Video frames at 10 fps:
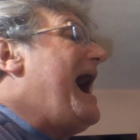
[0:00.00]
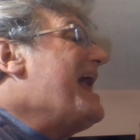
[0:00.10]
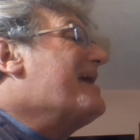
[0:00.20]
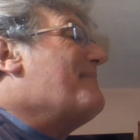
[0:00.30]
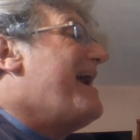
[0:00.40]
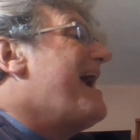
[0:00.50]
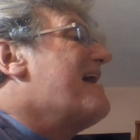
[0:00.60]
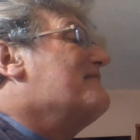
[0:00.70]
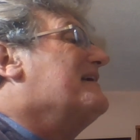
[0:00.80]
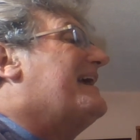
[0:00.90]
I am
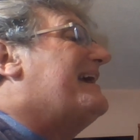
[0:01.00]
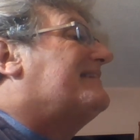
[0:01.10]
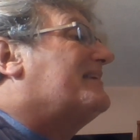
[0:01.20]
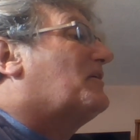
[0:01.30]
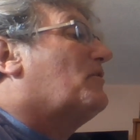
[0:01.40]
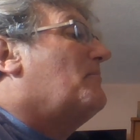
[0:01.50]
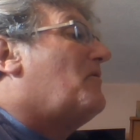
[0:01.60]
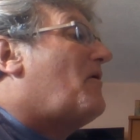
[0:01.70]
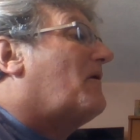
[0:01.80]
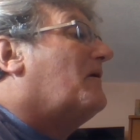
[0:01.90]
having a
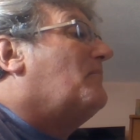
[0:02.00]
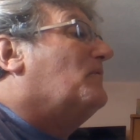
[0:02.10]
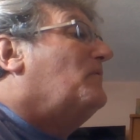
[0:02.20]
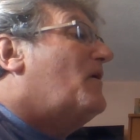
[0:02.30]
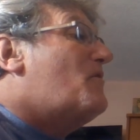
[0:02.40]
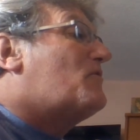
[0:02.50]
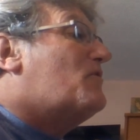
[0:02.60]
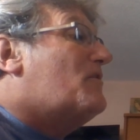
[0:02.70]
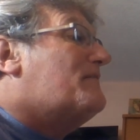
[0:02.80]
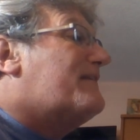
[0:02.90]
terrible, horrible, no
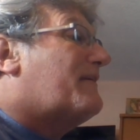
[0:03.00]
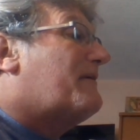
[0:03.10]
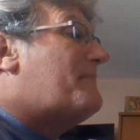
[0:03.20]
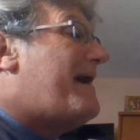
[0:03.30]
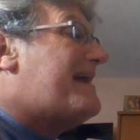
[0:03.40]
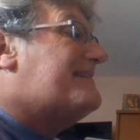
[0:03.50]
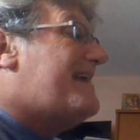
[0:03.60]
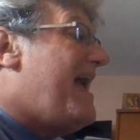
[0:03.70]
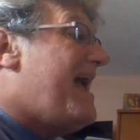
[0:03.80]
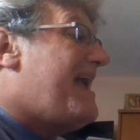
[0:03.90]
good, very bad
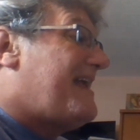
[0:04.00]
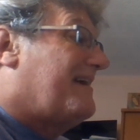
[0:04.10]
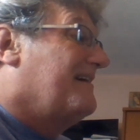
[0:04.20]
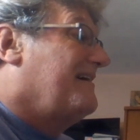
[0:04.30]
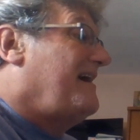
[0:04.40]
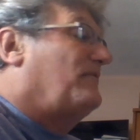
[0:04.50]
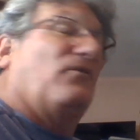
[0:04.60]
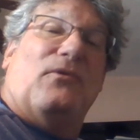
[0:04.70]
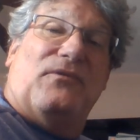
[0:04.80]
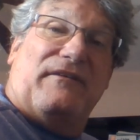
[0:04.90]
day, I
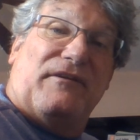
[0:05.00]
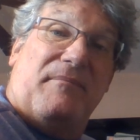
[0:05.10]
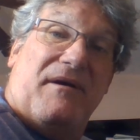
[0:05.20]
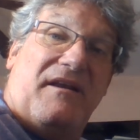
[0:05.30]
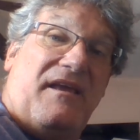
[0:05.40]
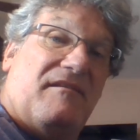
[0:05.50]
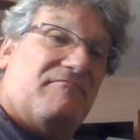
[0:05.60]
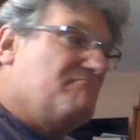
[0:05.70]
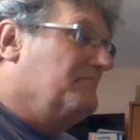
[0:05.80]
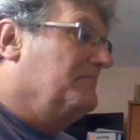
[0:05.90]
told everybody.
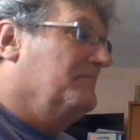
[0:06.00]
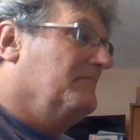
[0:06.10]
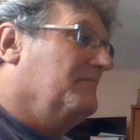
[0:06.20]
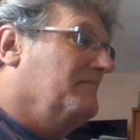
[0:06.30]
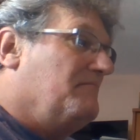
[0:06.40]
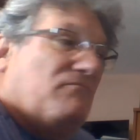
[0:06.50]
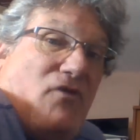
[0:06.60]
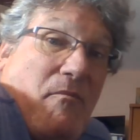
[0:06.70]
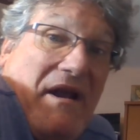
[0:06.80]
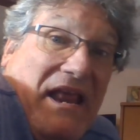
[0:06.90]

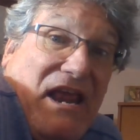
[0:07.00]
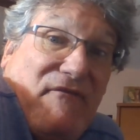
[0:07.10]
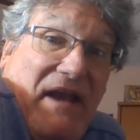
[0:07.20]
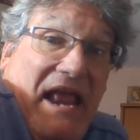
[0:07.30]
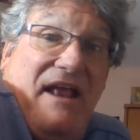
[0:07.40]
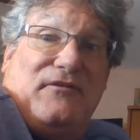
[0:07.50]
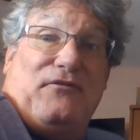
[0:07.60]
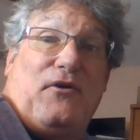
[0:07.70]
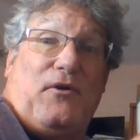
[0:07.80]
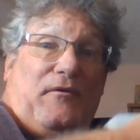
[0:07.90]
Nobody even
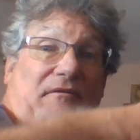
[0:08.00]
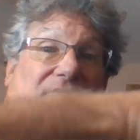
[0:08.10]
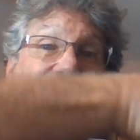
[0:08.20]
answered.